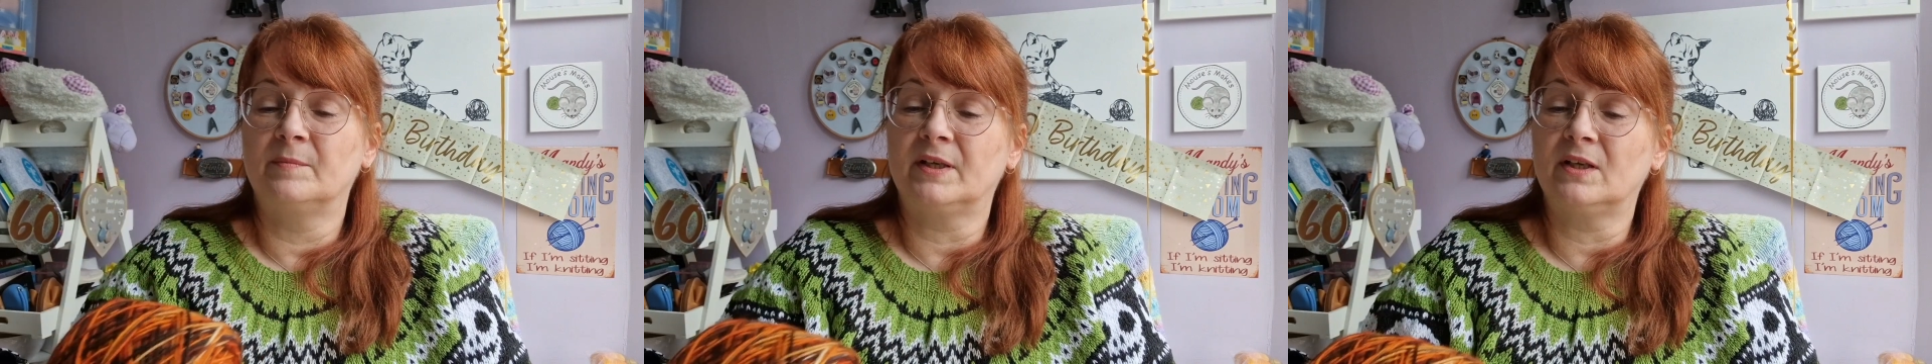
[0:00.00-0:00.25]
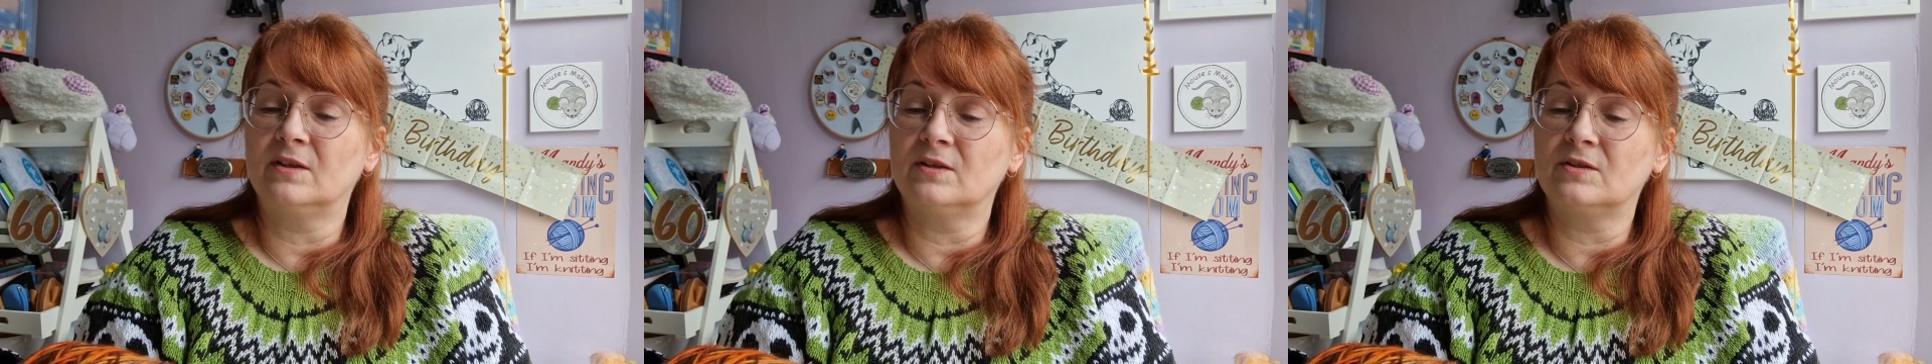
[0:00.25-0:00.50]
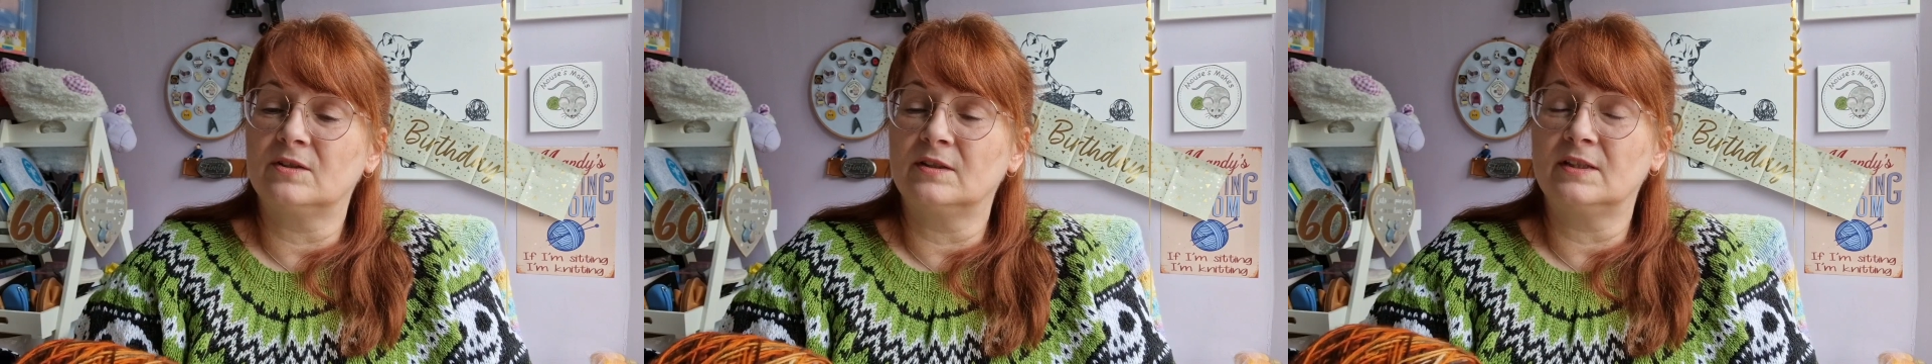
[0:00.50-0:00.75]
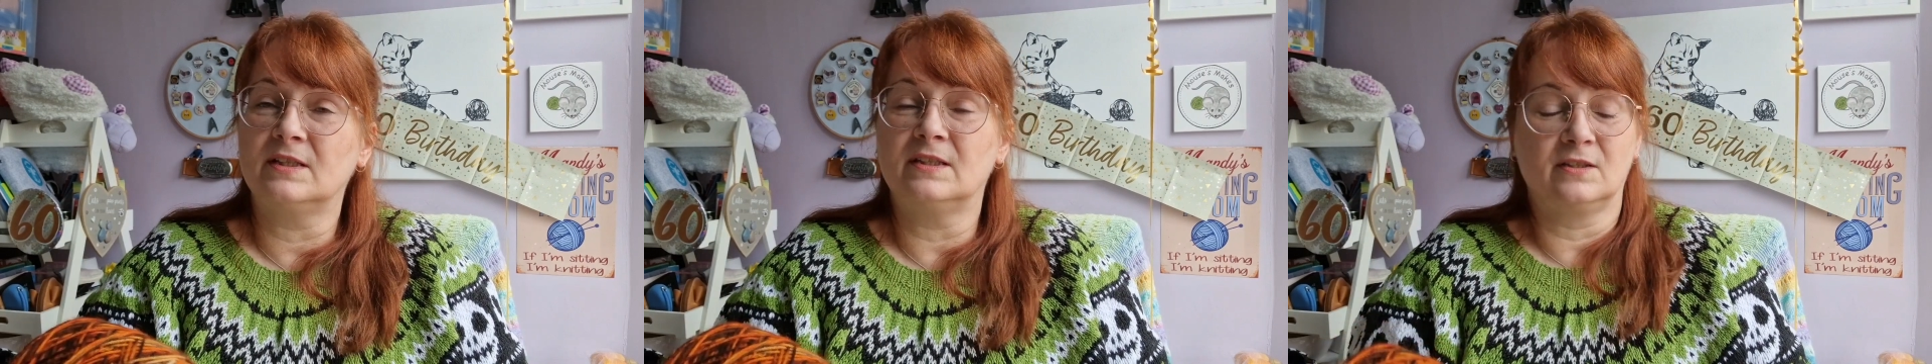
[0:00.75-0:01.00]
because
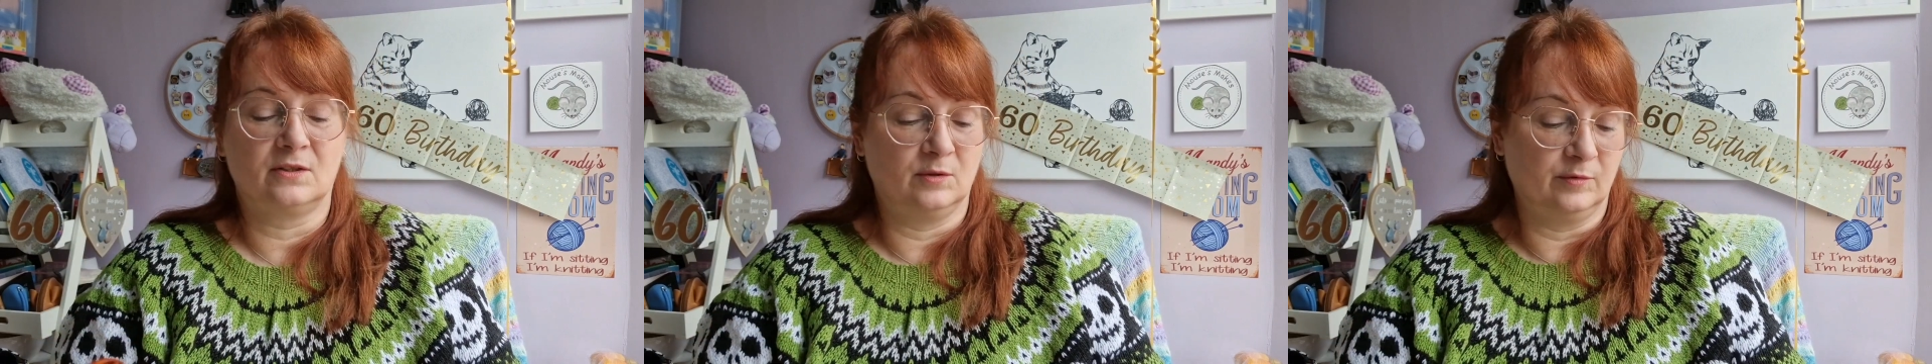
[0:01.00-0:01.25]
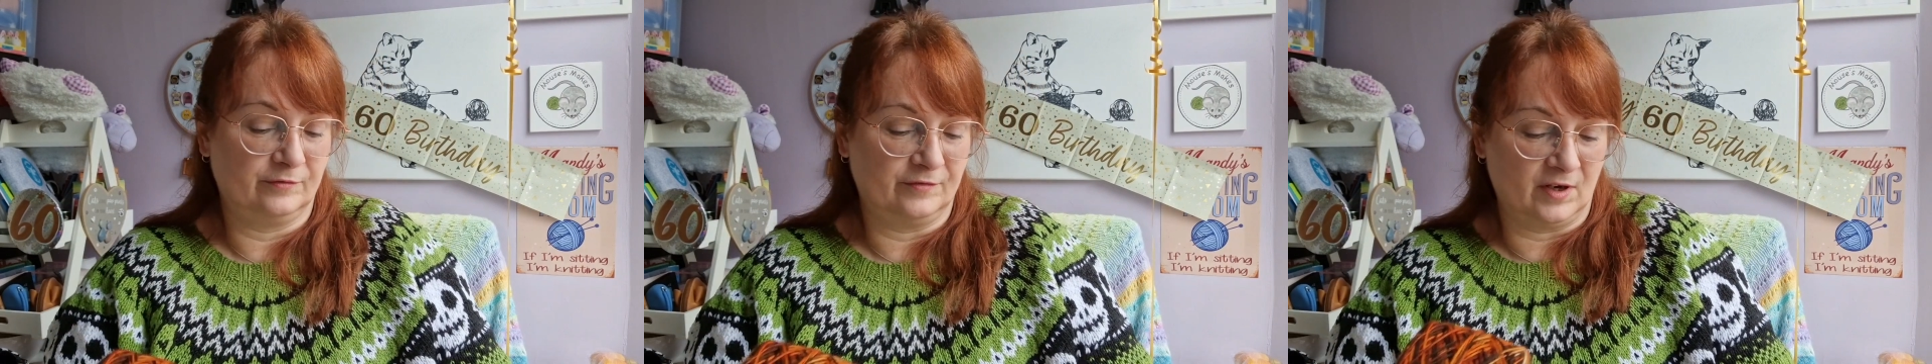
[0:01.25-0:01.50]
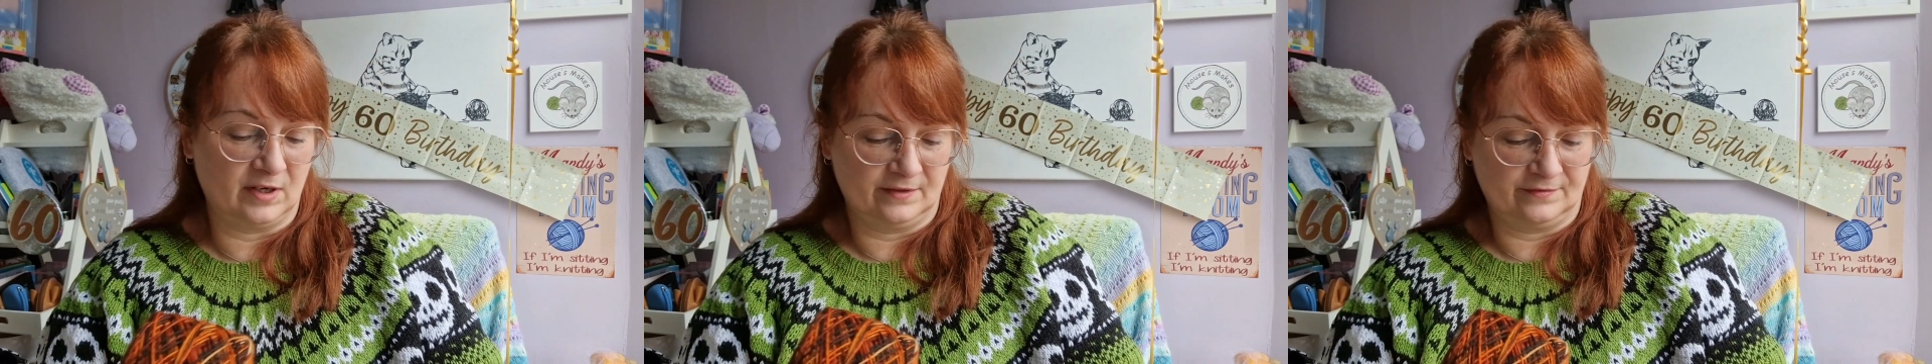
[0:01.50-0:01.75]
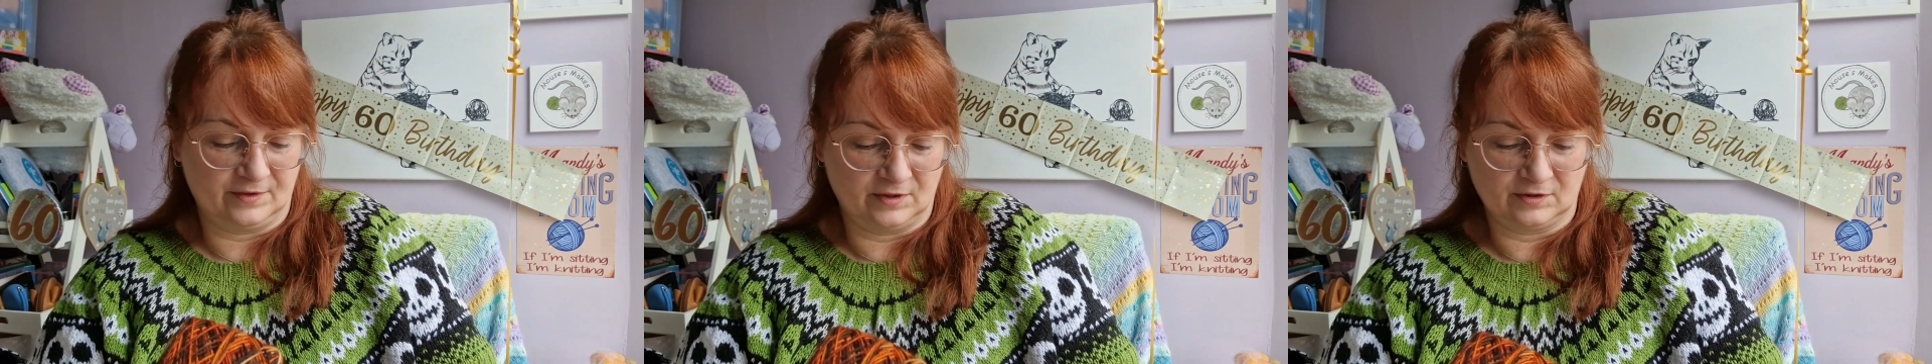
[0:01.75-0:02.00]
this is called
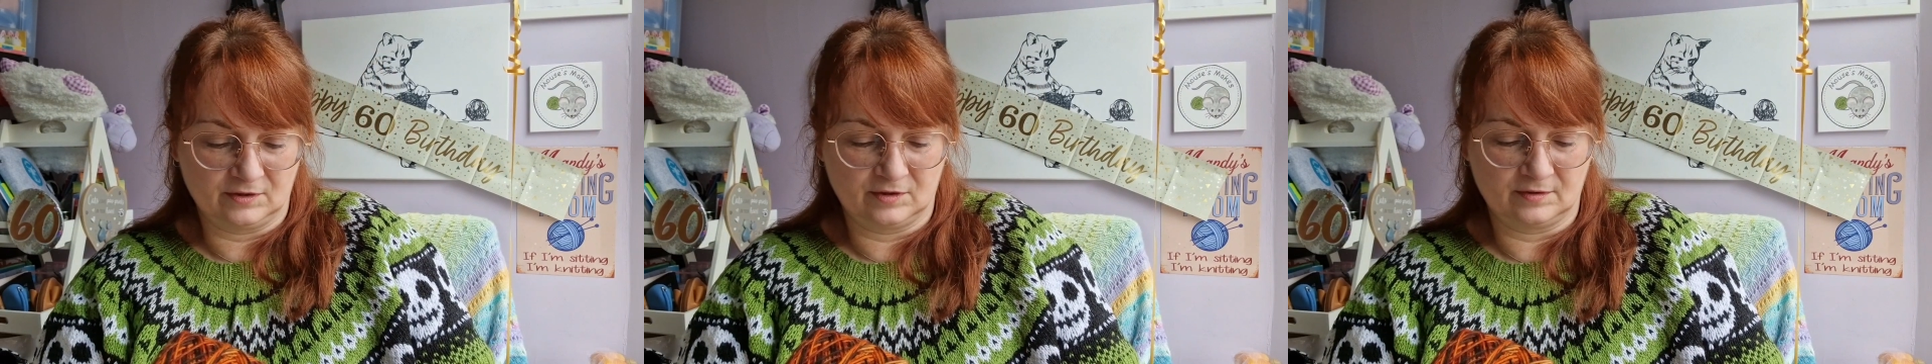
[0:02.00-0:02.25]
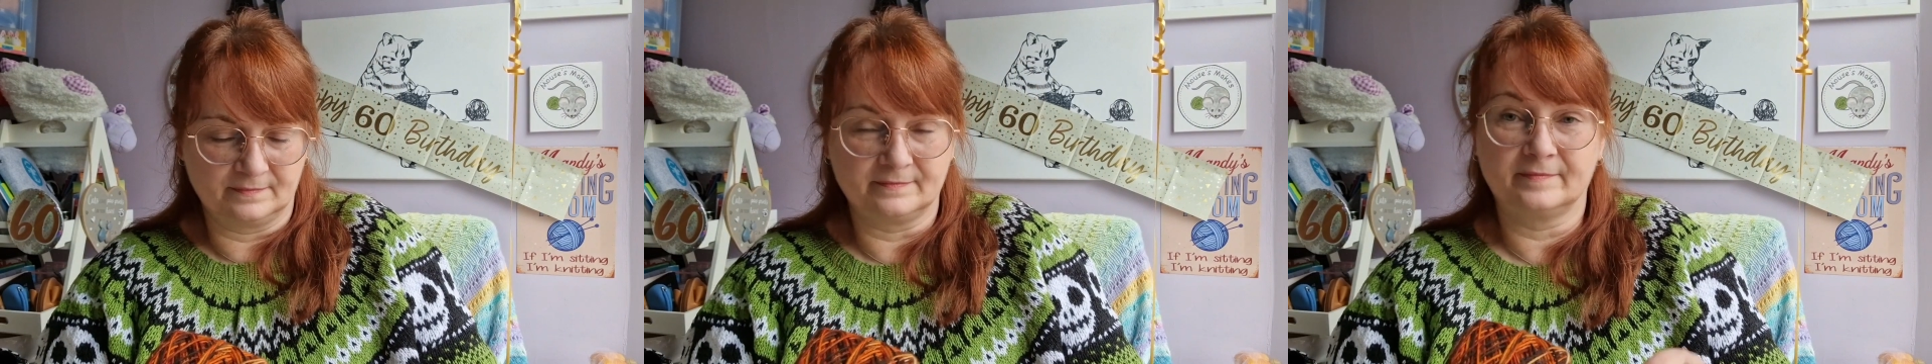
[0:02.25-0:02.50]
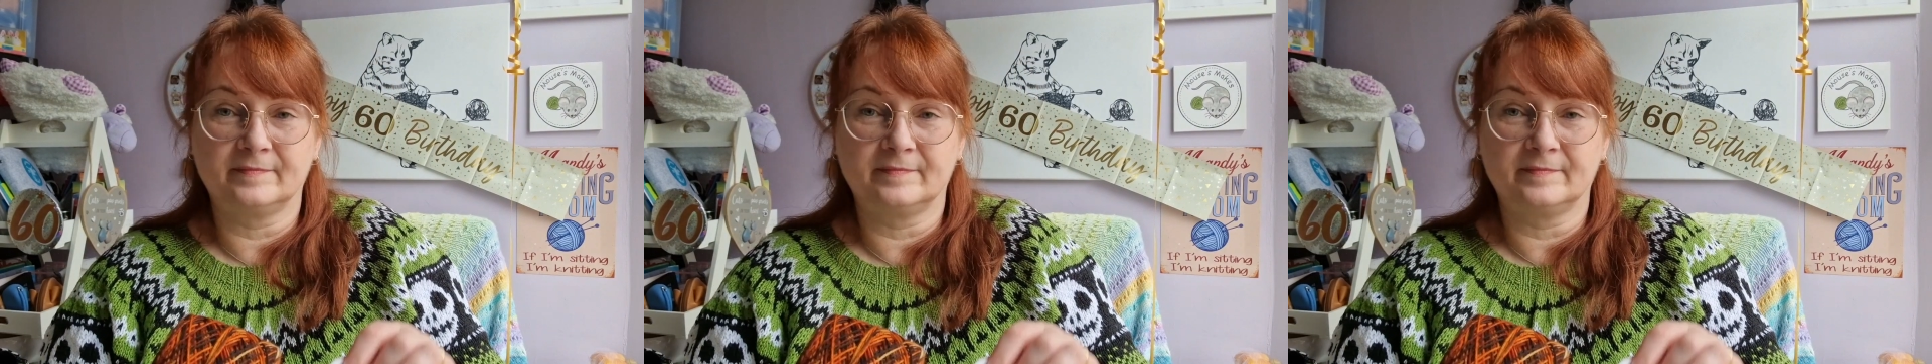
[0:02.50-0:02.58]
Firefox,